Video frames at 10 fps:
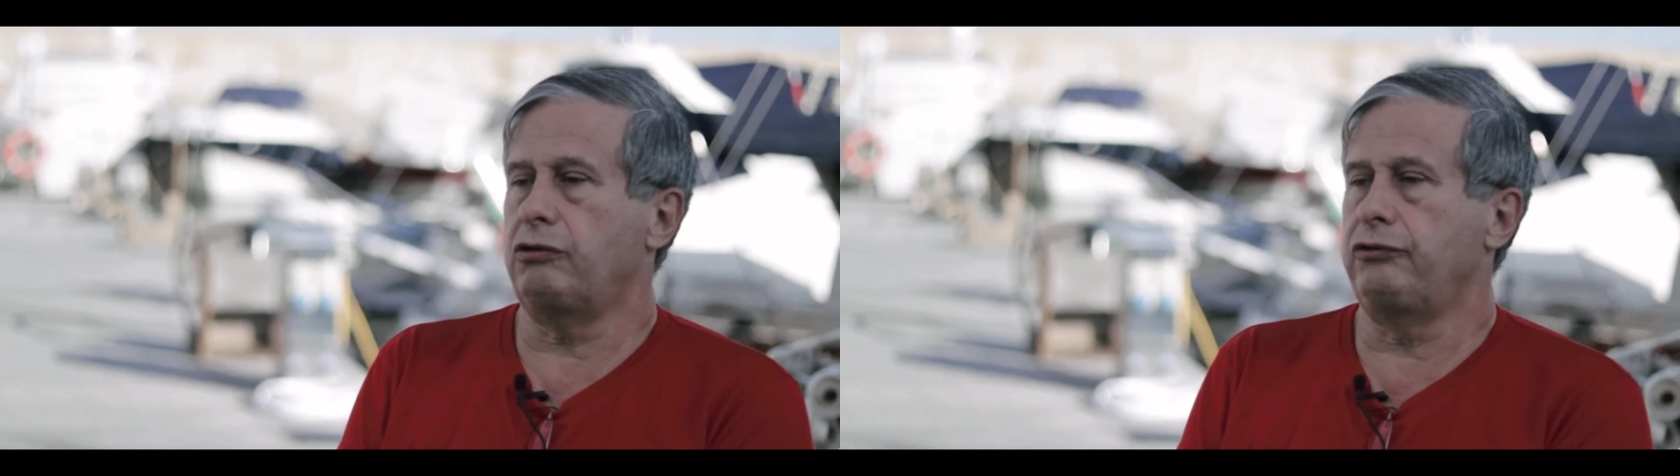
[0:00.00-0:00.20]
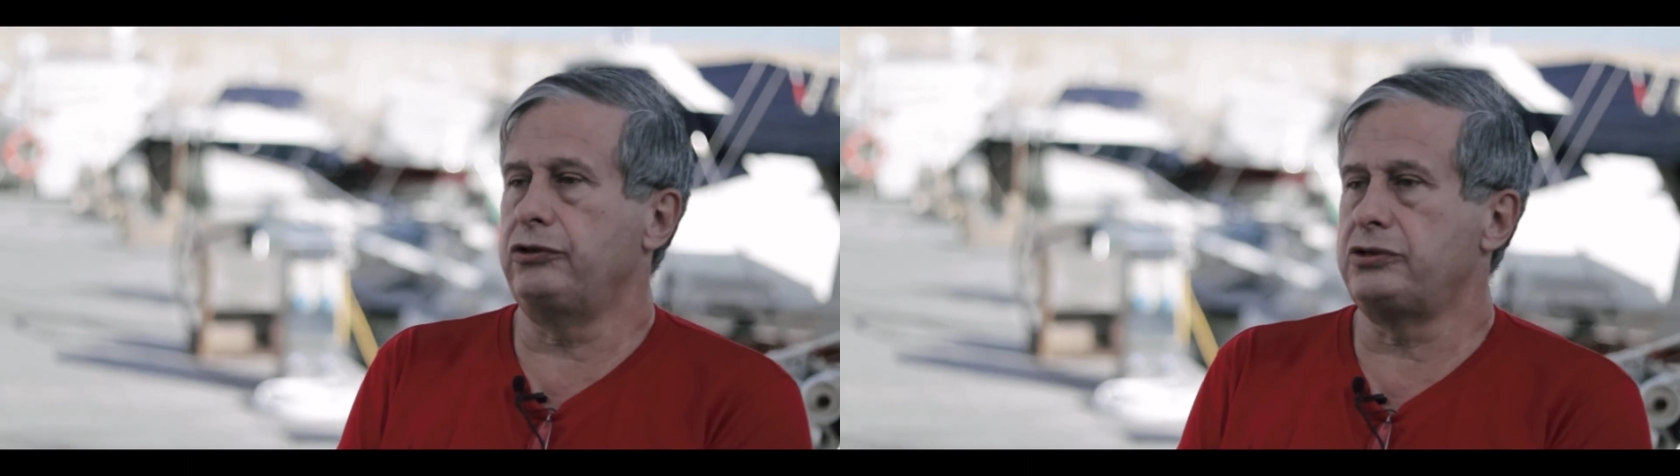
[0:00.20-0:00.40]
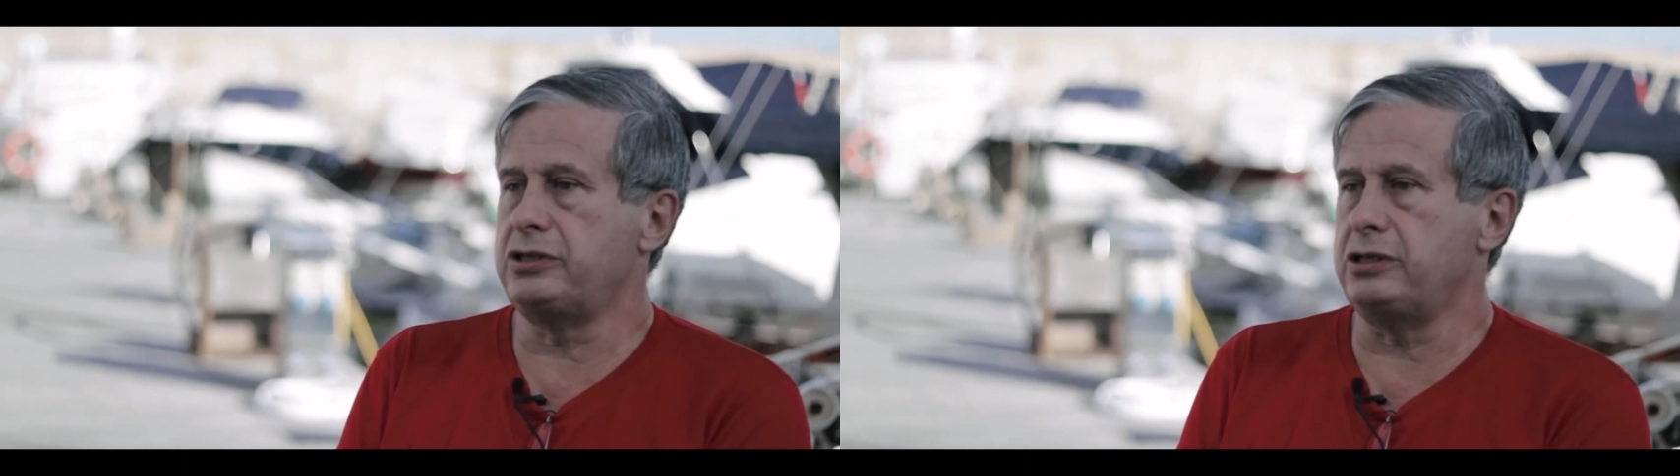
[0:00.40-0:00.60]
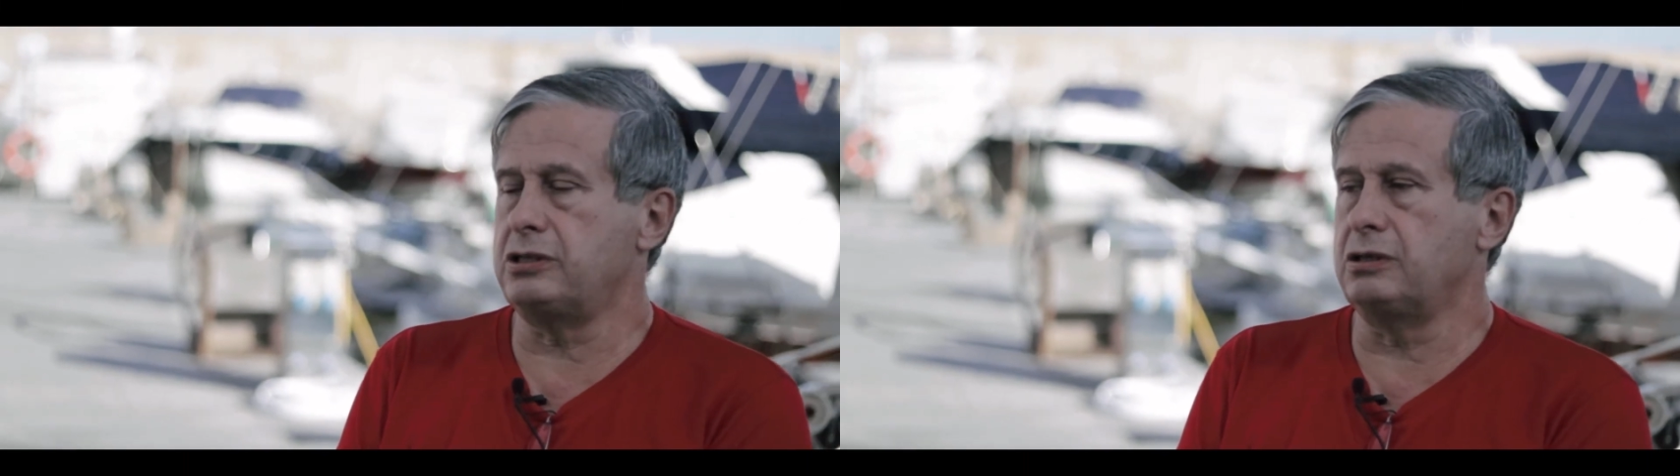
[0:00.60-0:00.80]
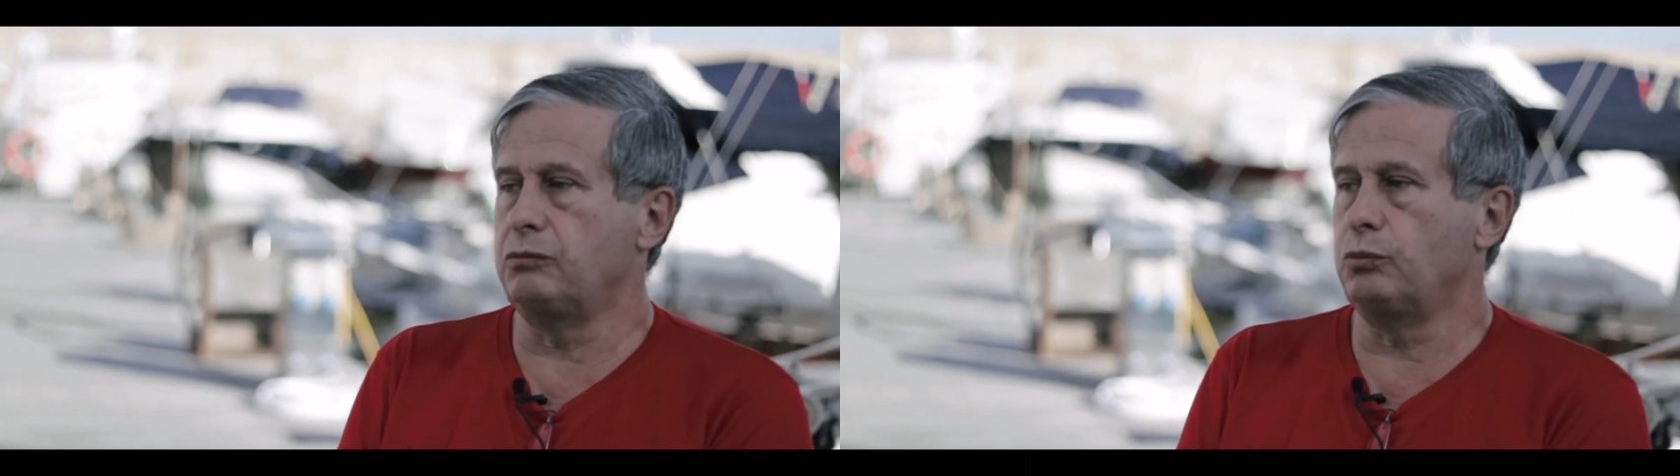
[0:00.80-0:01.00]
of the
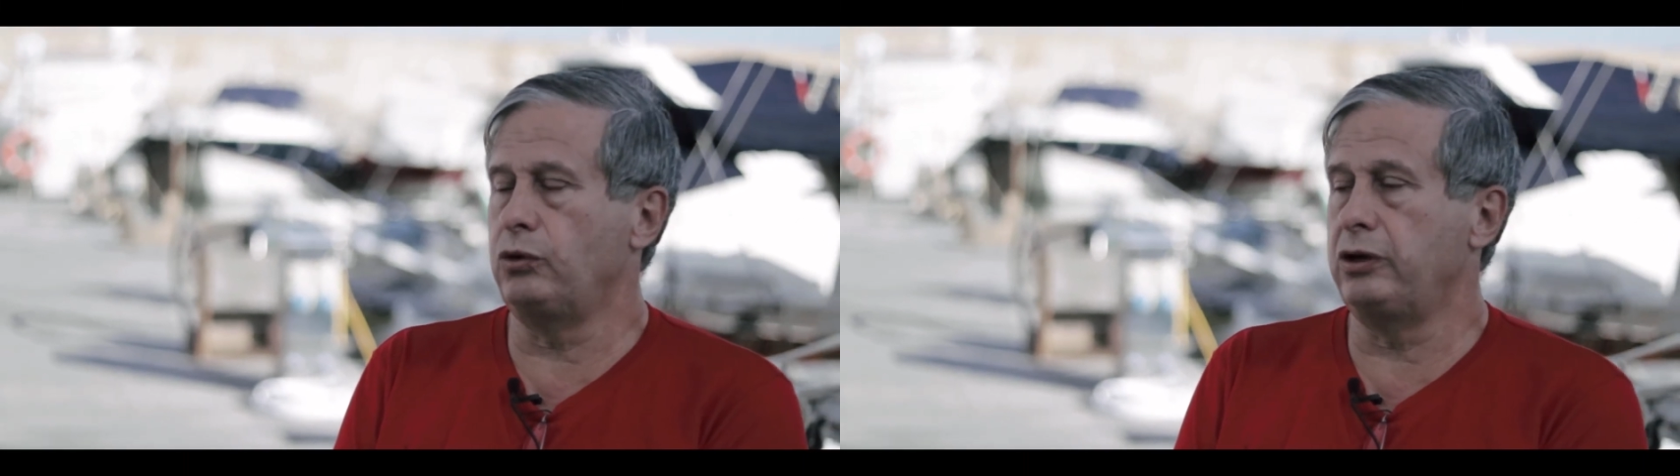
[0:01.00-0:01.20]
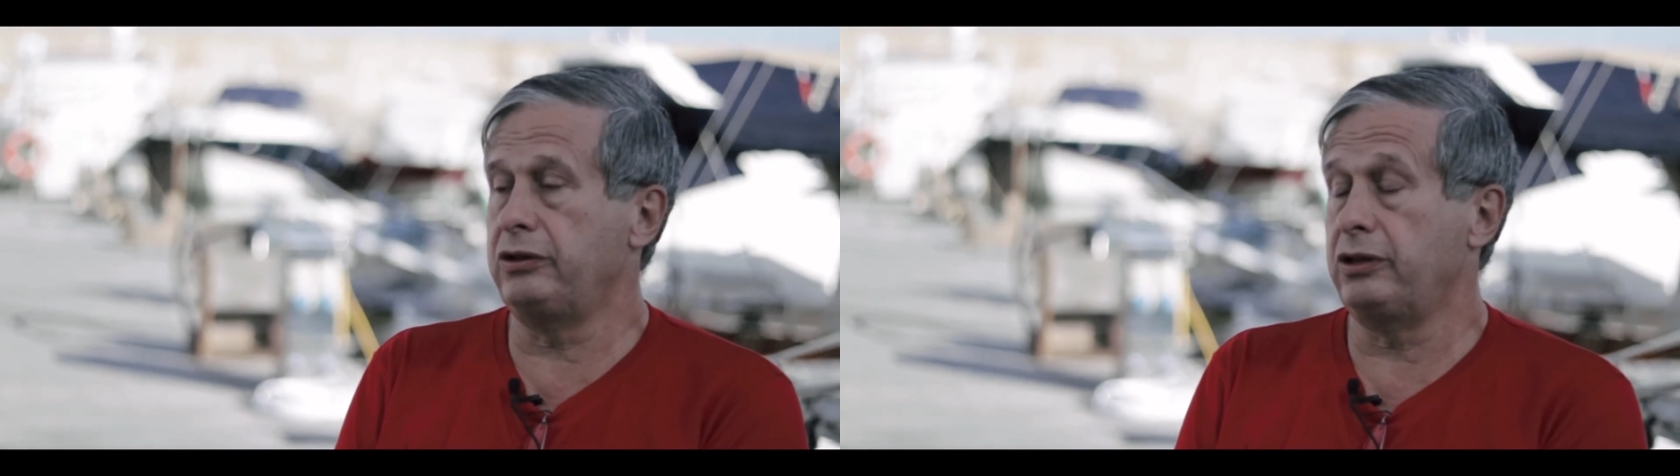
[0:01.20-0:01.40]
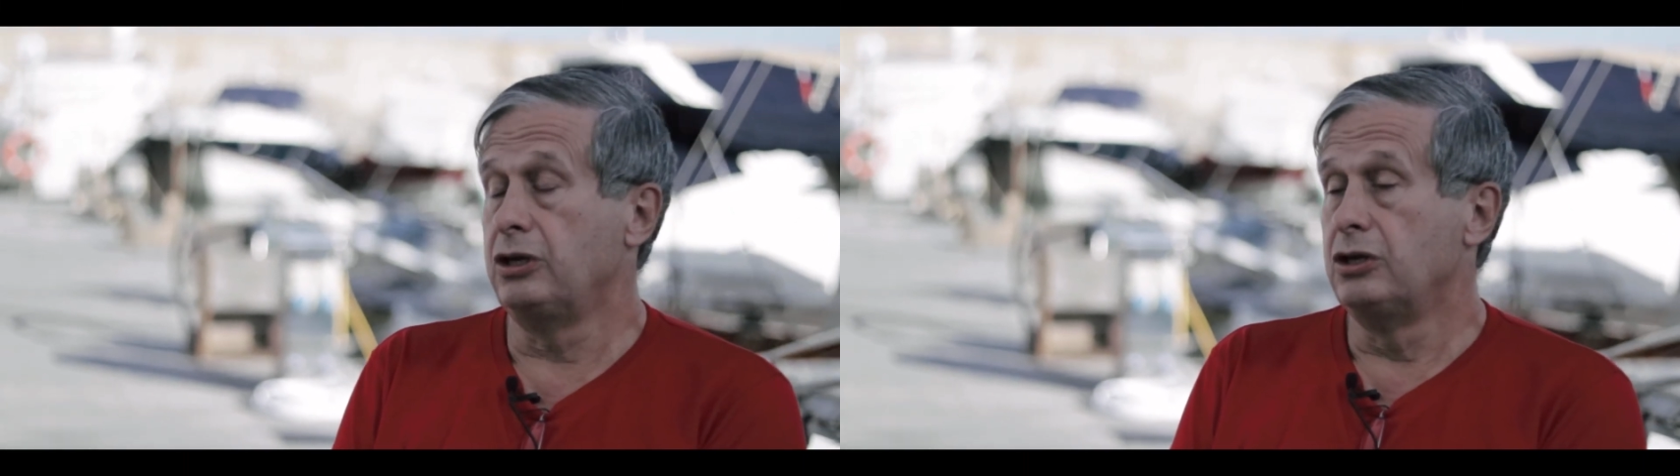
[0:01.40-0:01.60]
system with